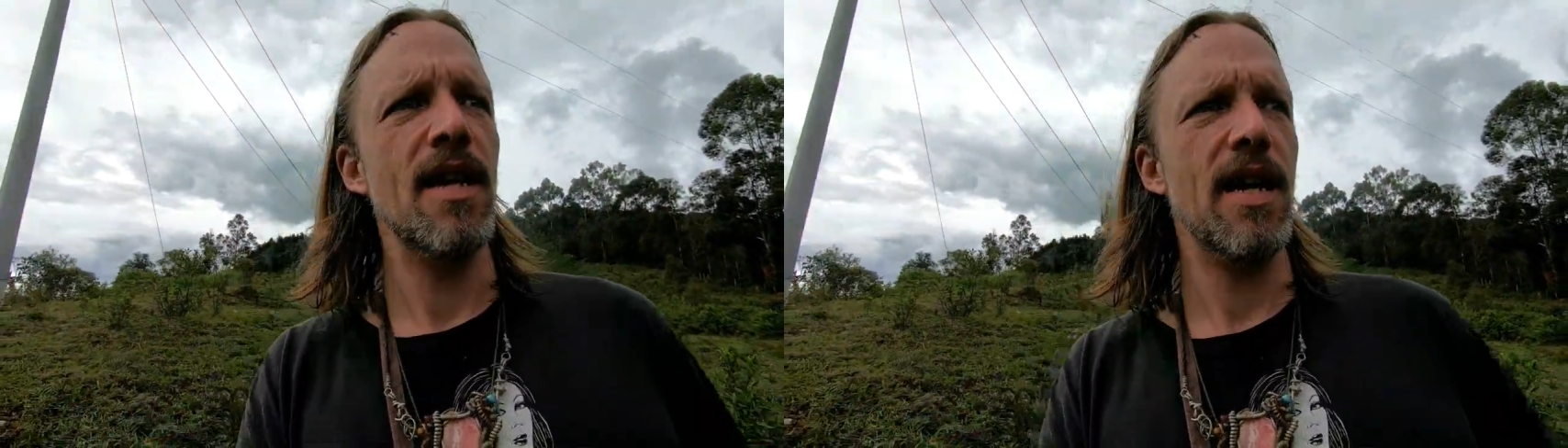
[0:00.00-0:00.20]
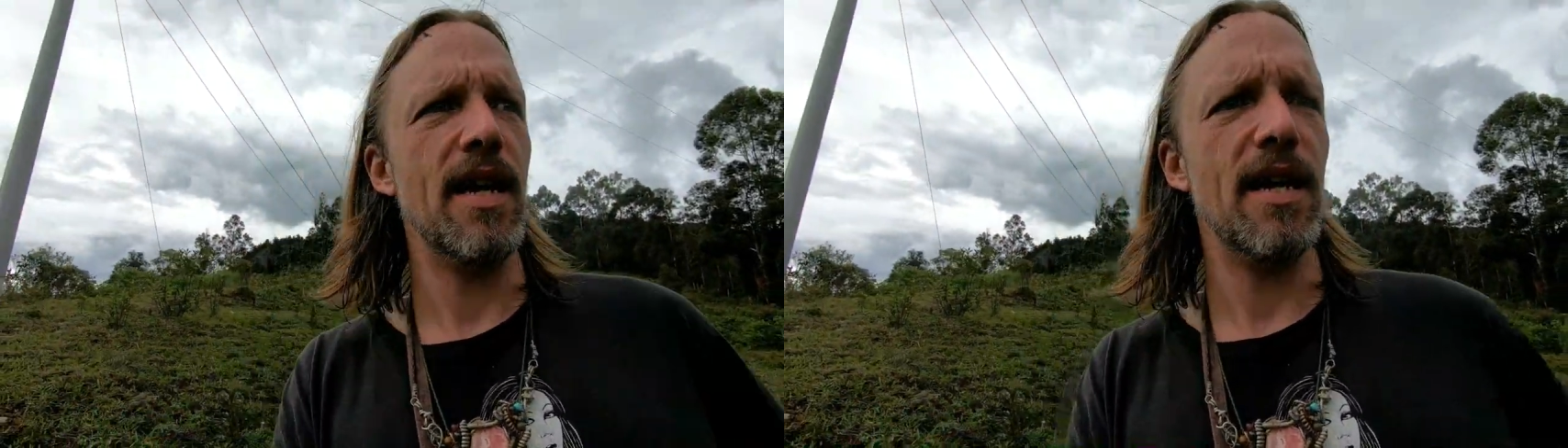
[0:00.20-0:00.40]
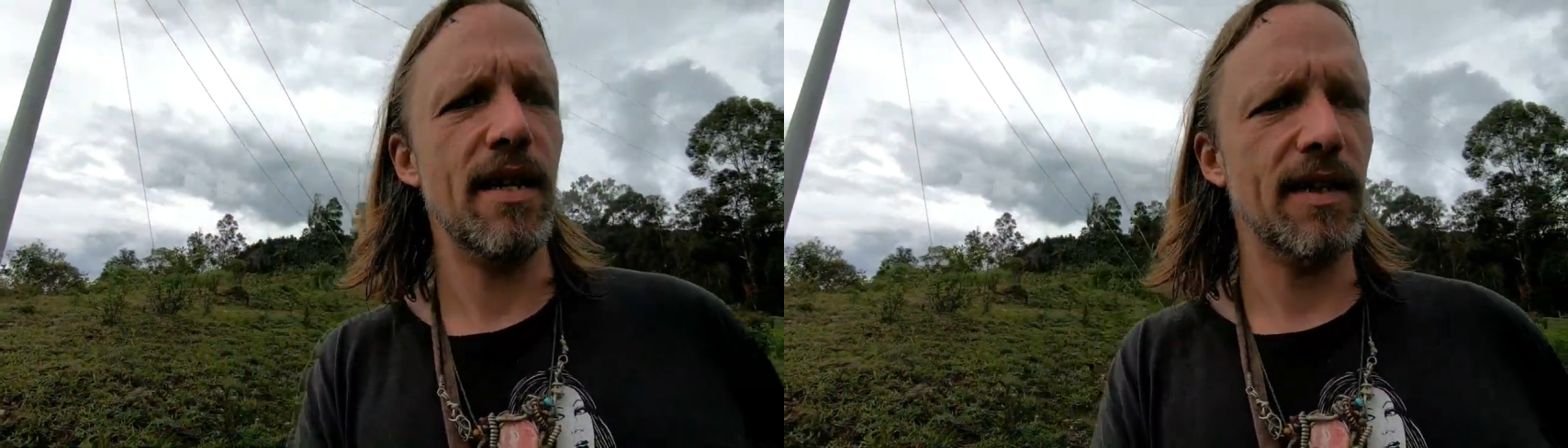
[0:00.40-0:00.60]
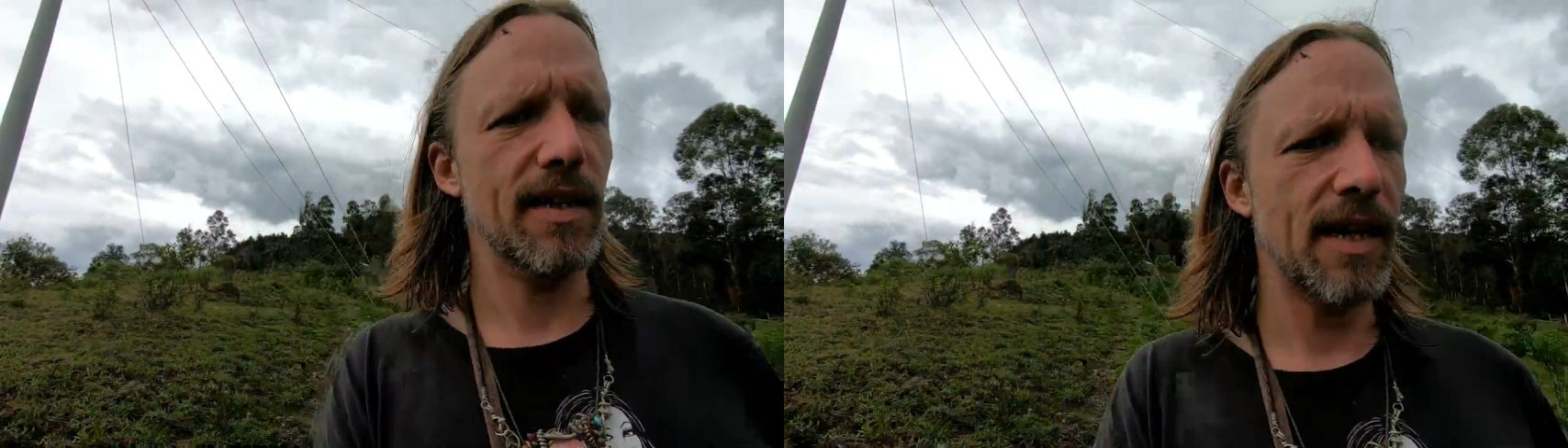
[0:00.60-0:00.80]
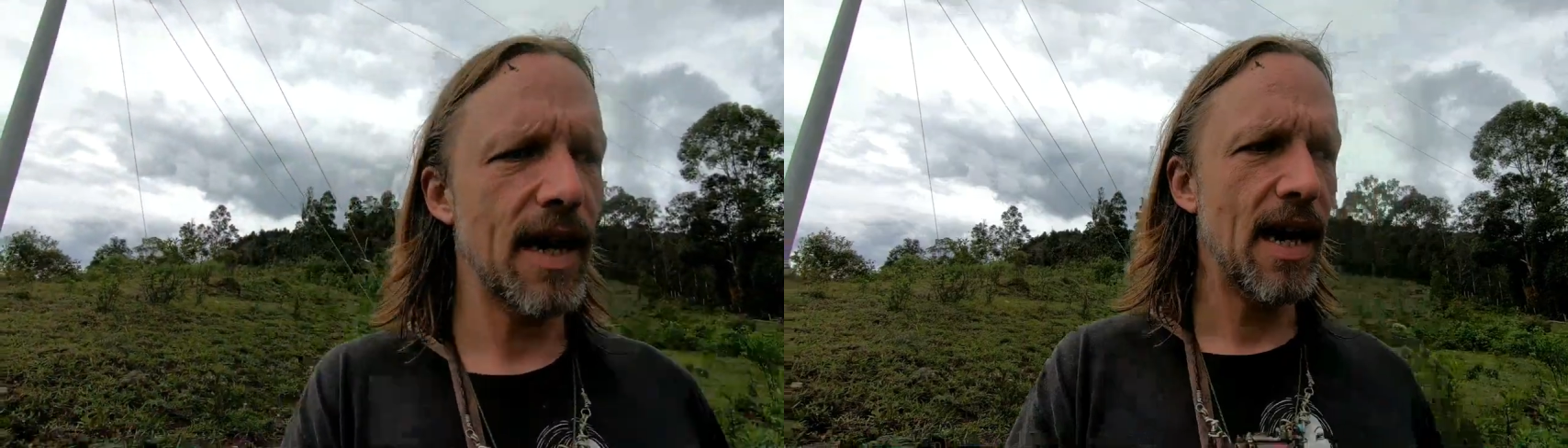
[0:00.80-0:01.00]
and
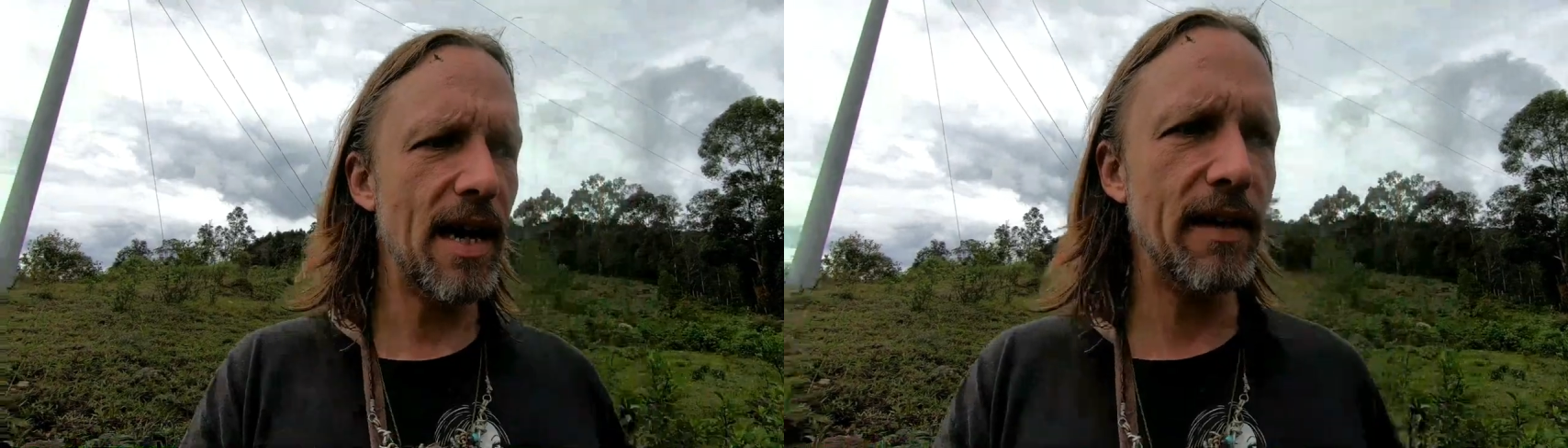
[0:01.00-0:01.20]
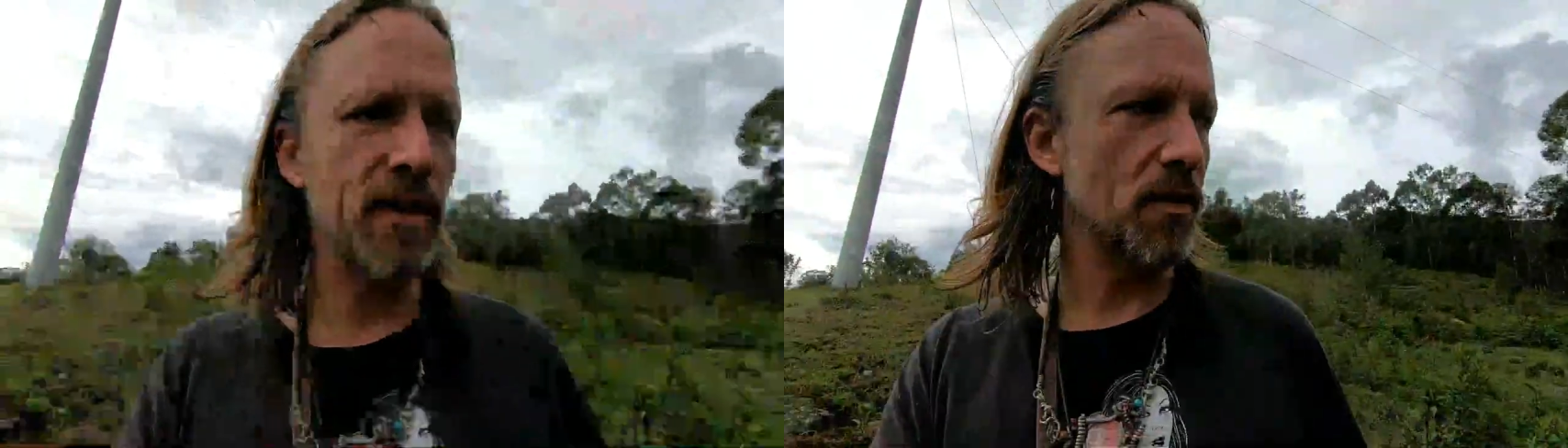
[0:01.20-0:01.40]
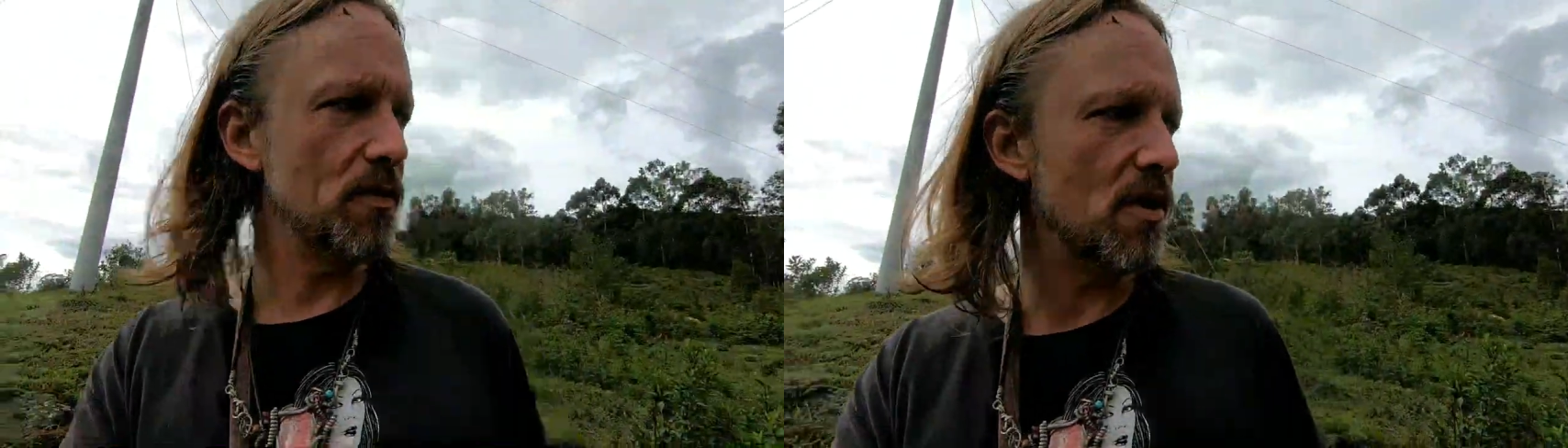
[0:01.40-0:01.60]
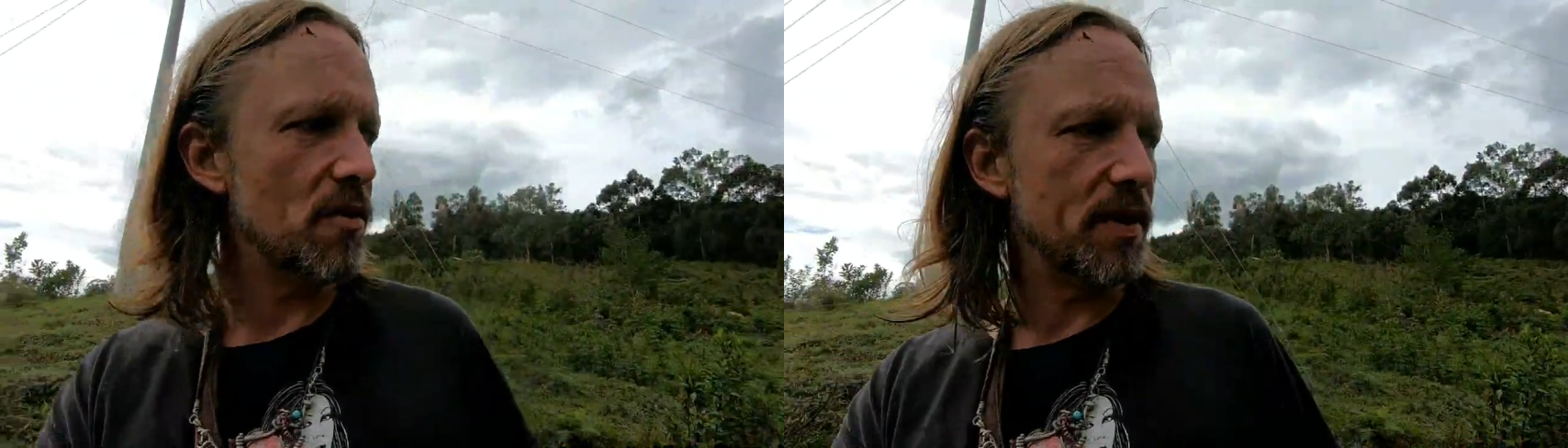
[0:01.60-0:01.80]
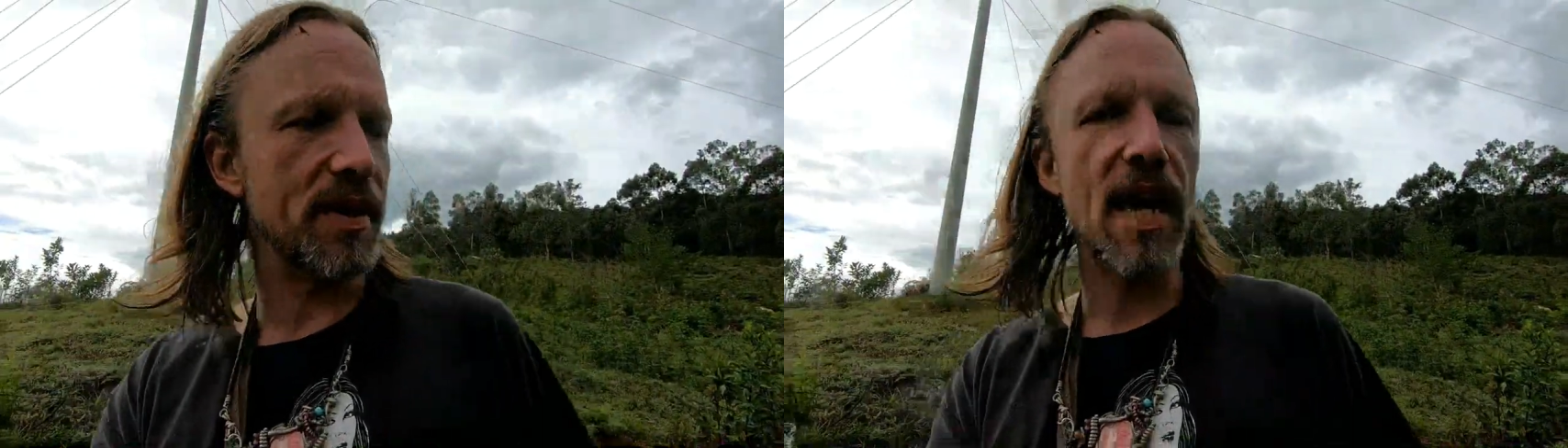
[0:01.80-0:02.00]
I don't know
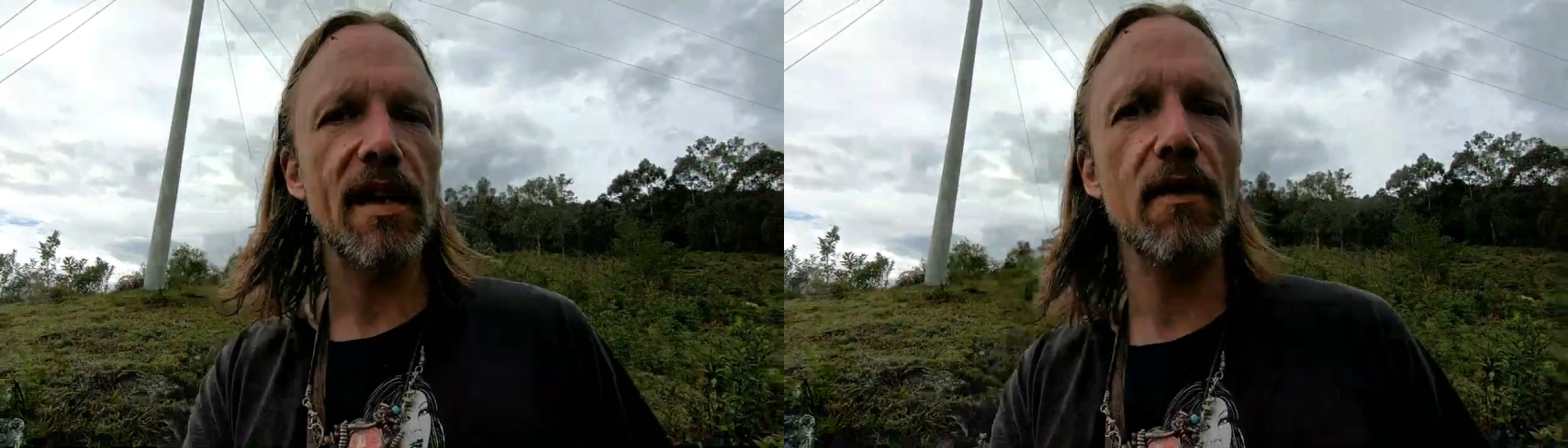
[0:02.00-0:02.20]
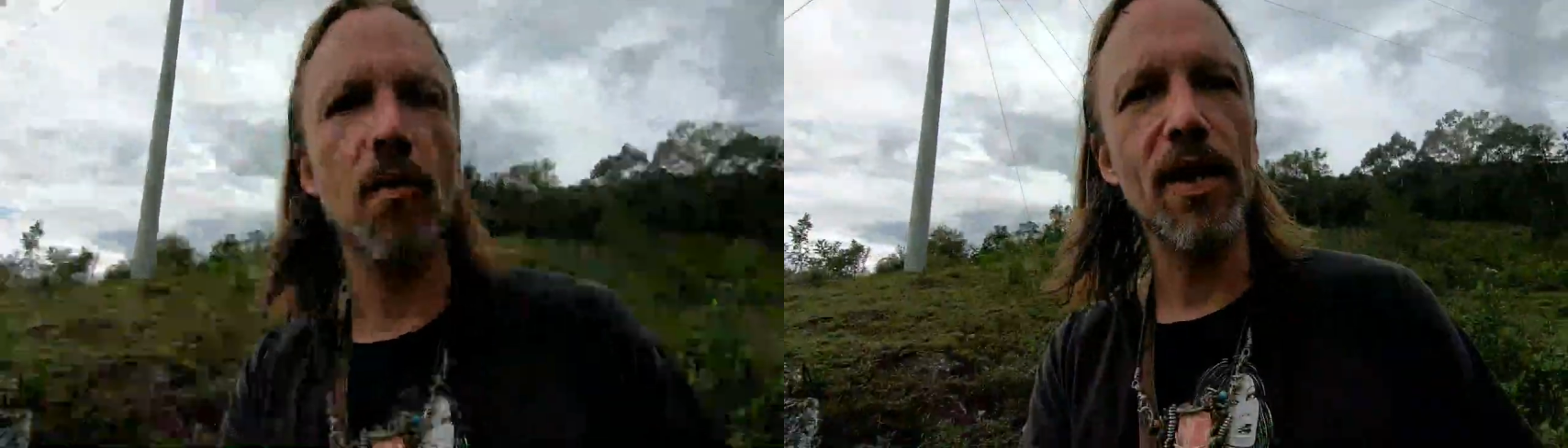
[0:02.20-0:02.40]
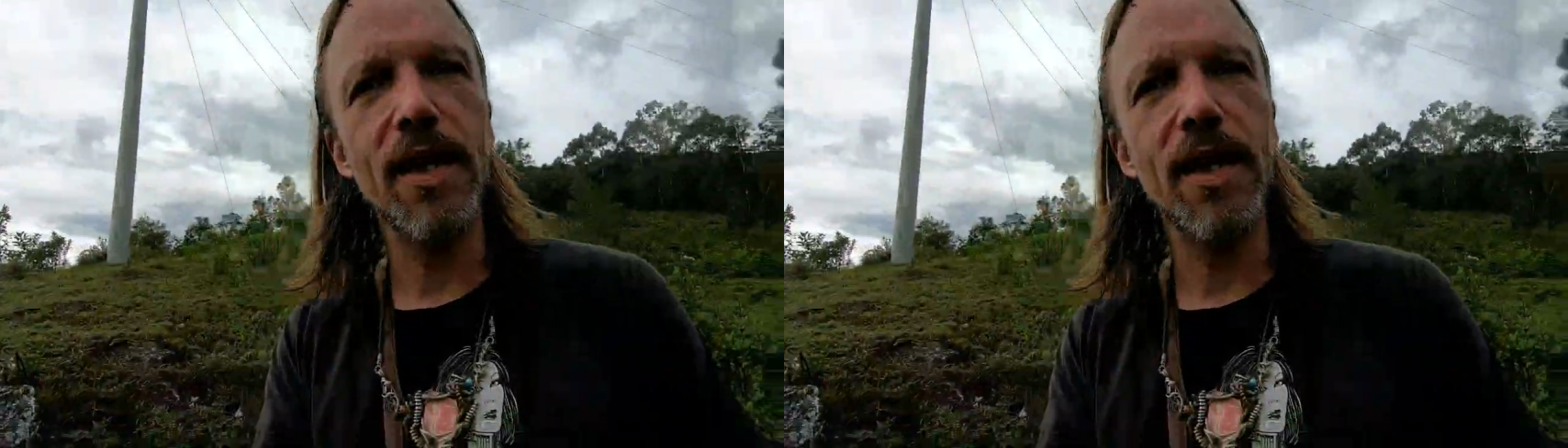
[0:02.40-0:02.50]
exactly what